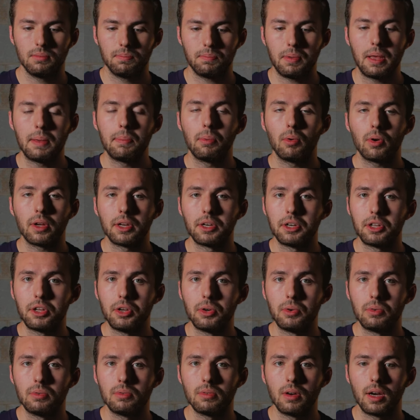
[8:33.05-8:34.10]
people can
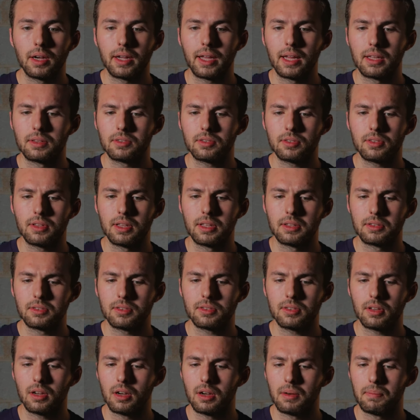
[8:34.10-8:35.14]
do against
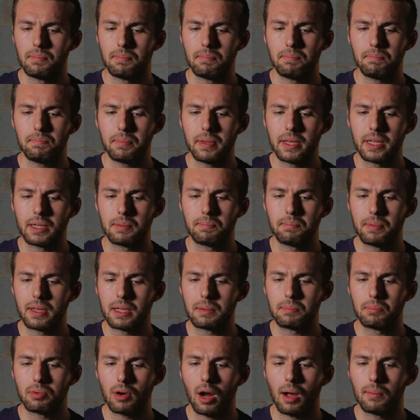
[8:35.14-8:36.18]
this big,
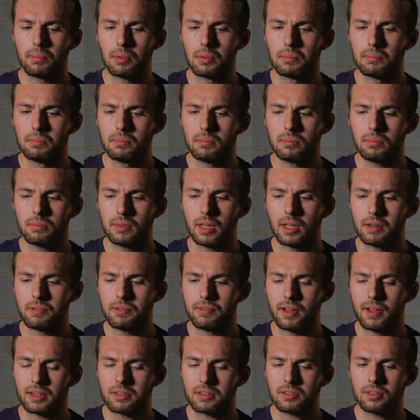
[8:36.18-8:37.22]
big problem that
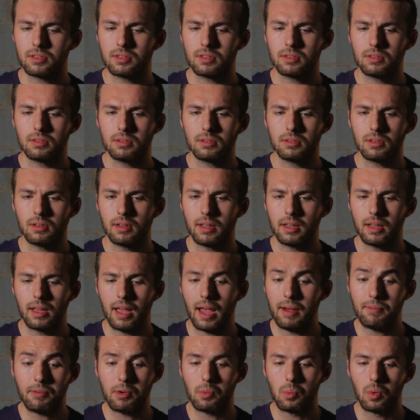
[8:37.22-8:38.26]
affects
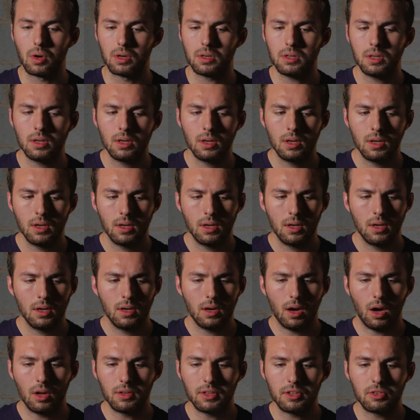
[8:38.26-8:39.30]
everyone.
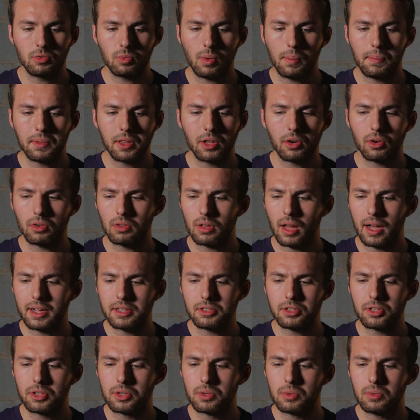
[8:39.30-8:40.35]
All these women that are lied
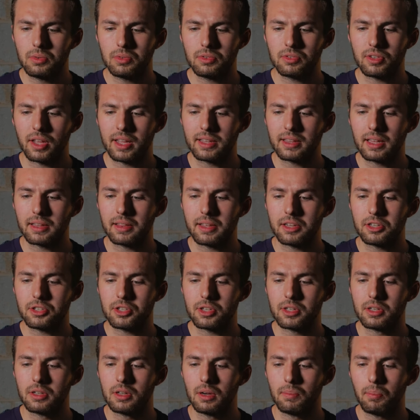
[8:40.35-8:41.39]
to, saying that they
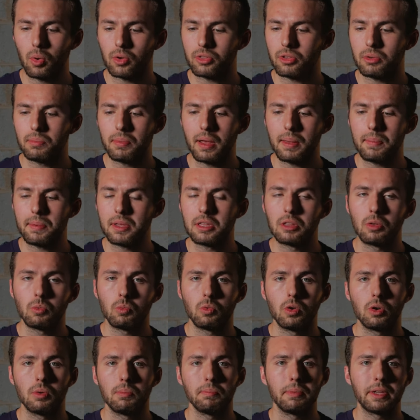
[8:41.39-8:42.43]
should abort their baby in the
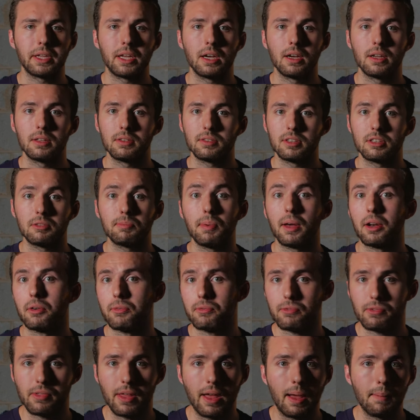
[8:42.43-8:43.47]
womb because it's better
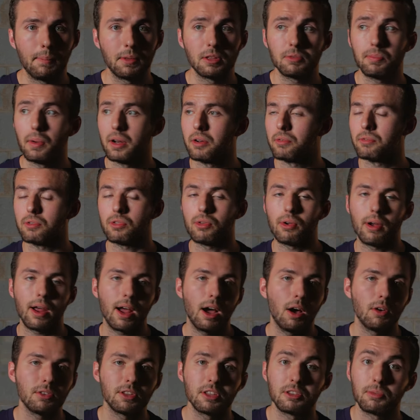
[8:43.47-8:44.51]
for them, it's better for their
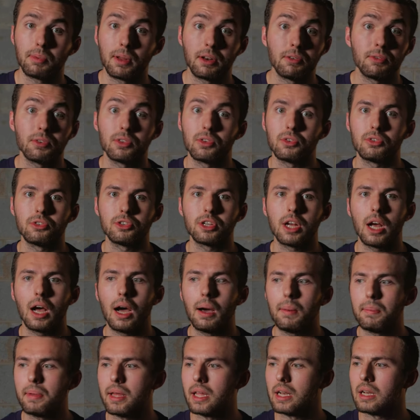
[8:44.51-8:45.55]
health, it's better for their
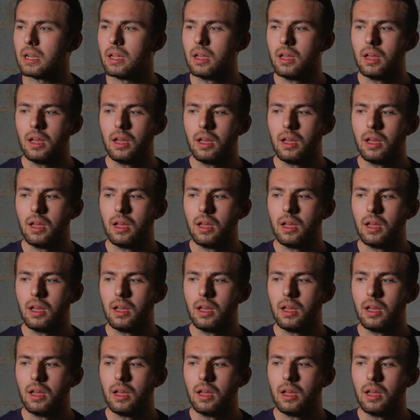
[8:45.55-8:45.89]
job. And